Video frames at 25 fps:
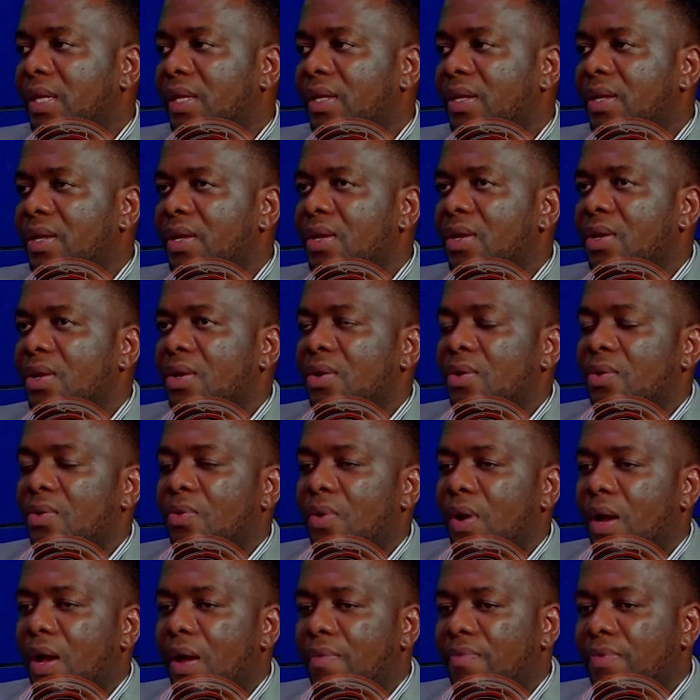We
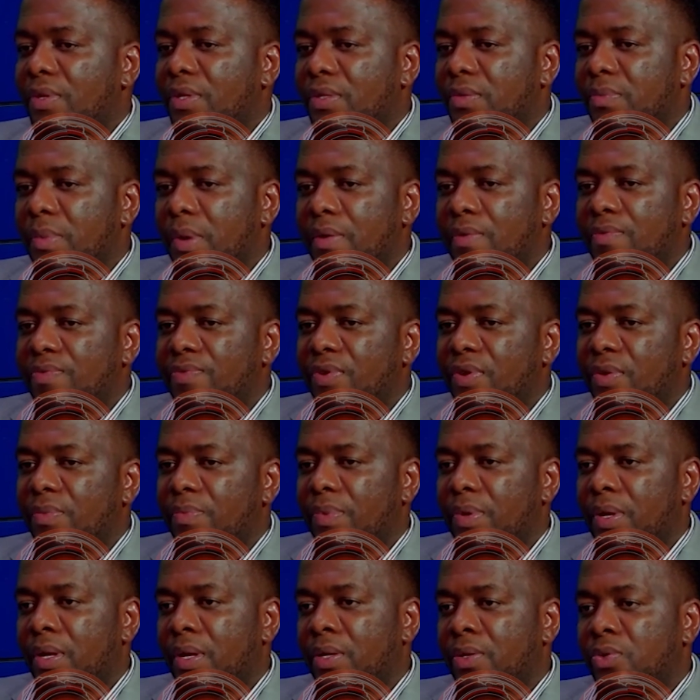have this man from
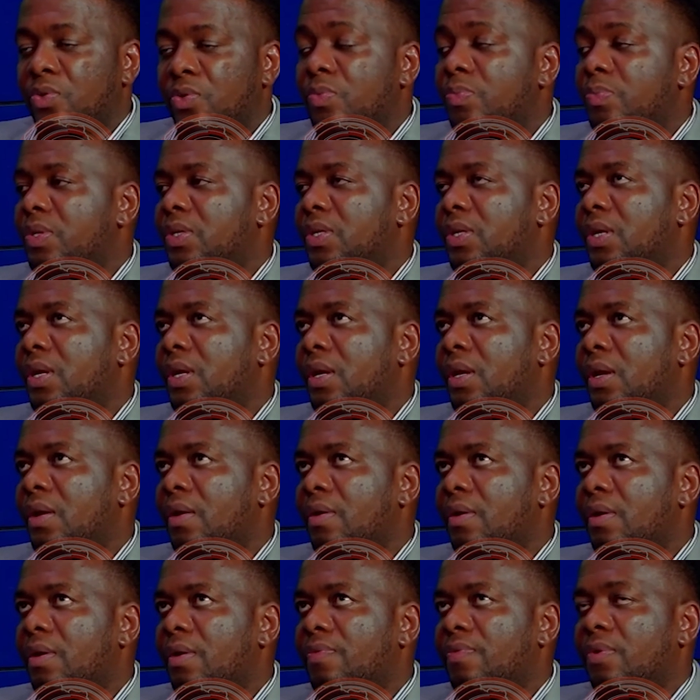UBA,
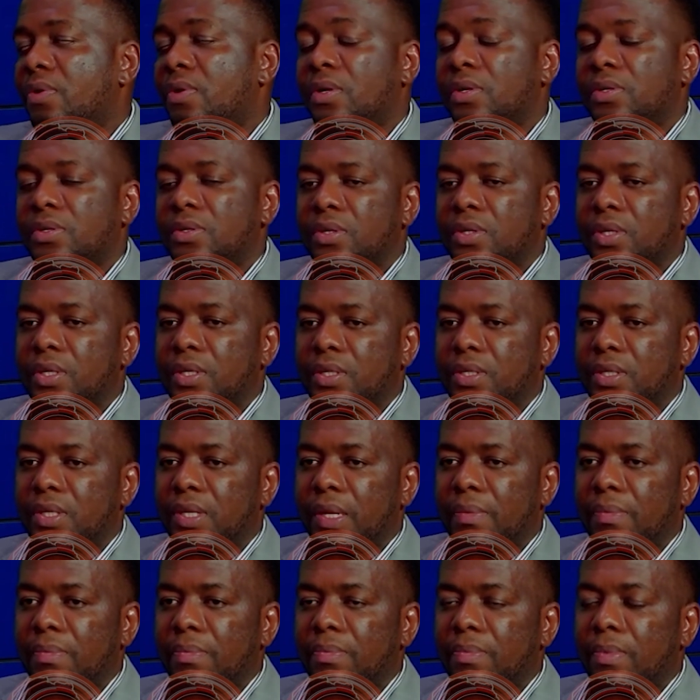I've forgotten his
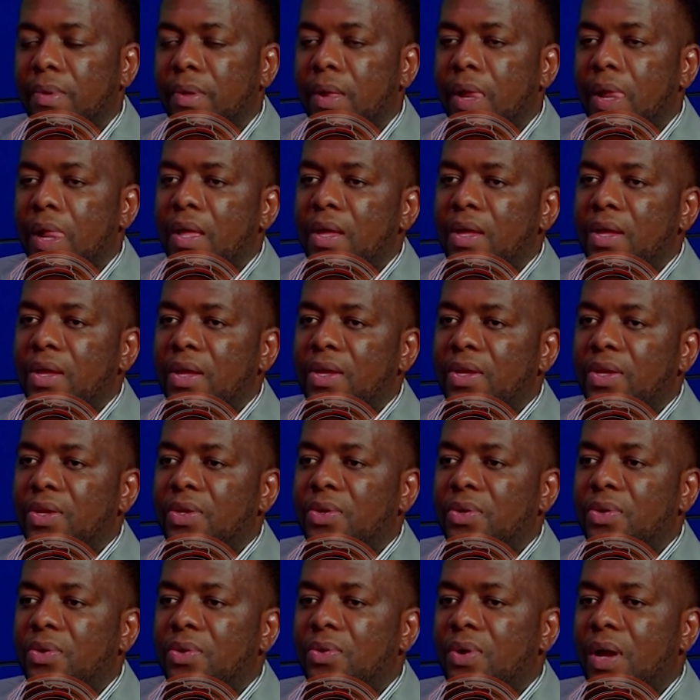name. You
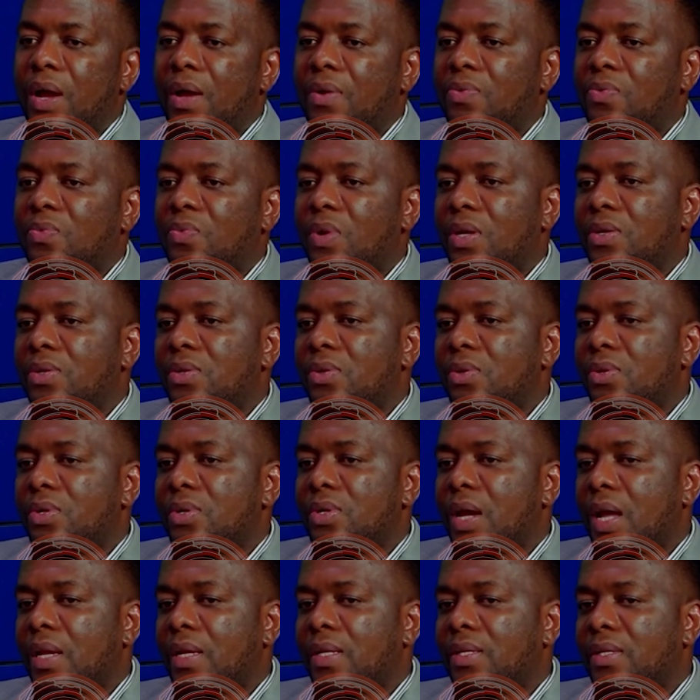know, and when you look
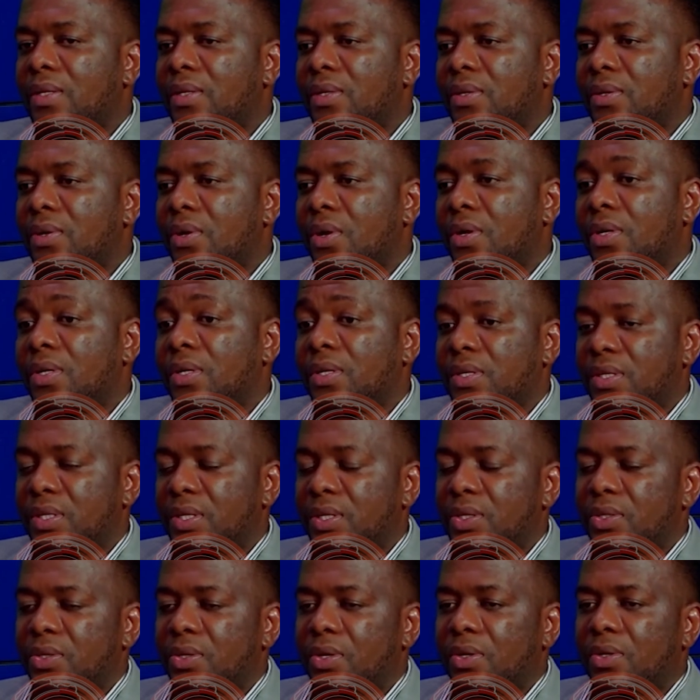at the
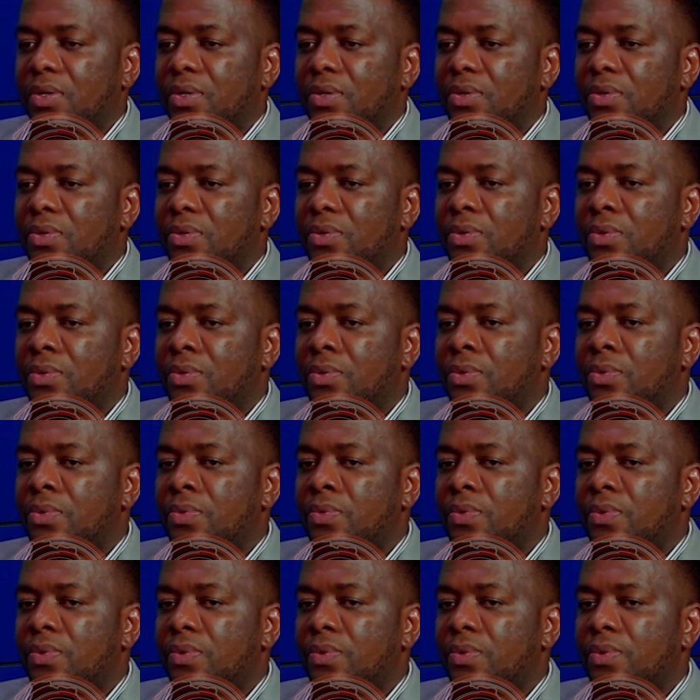organization, you
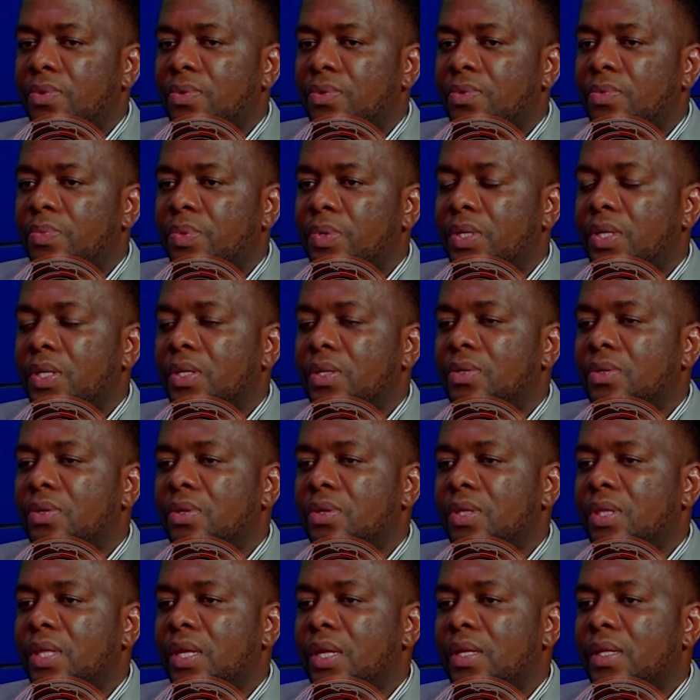begin to
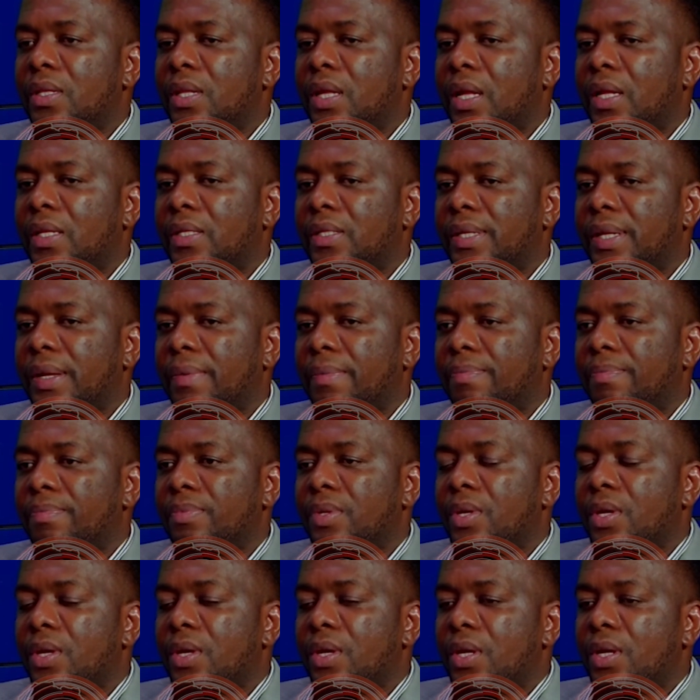think that
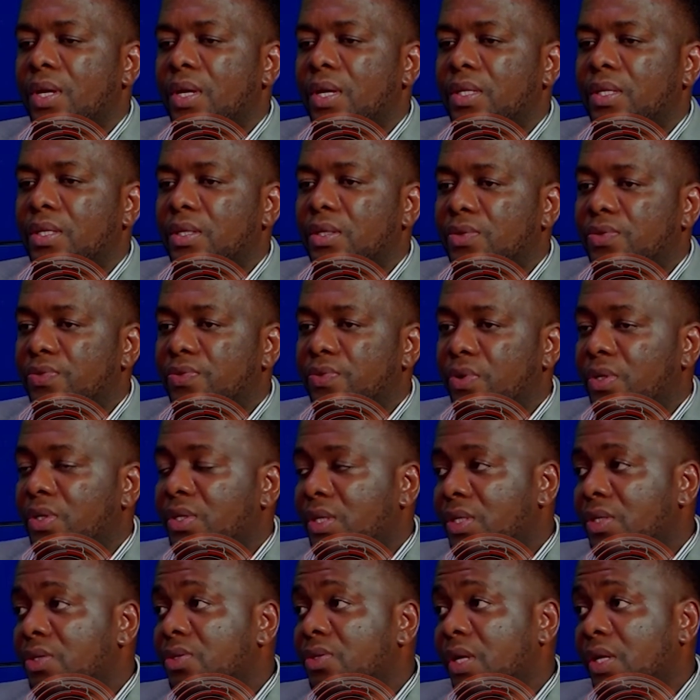it is for the
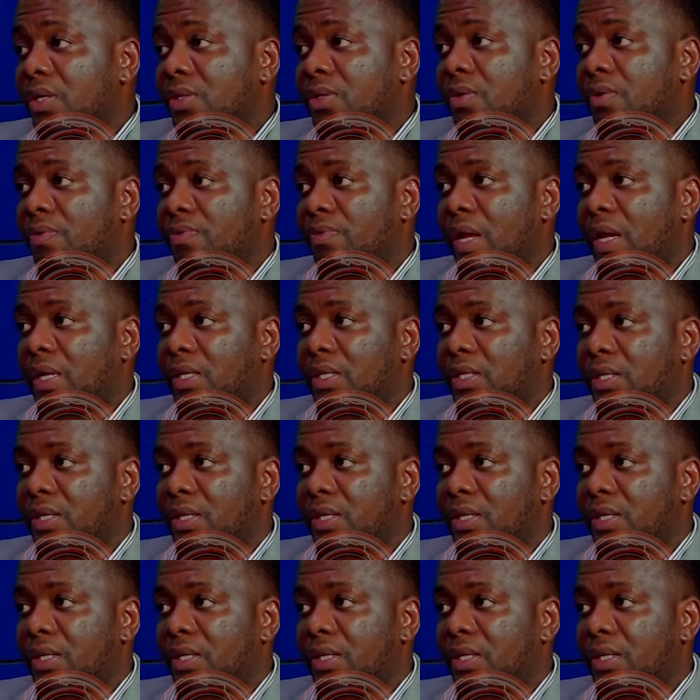interest of Nigeria.